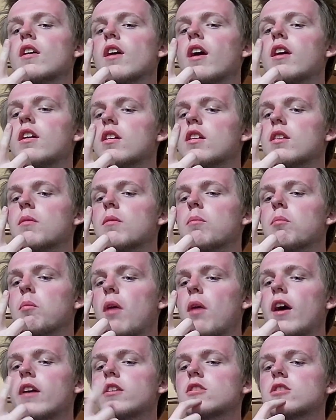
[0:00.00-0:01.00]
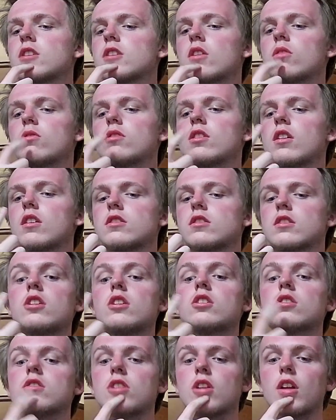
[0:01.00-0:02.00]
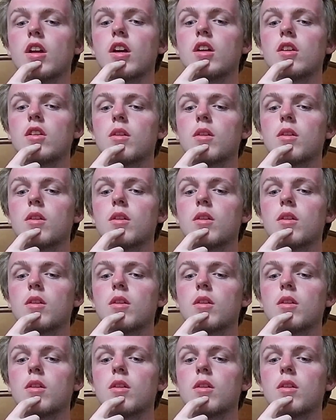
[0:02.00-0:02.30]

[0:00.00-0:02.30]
And I just had a realization today.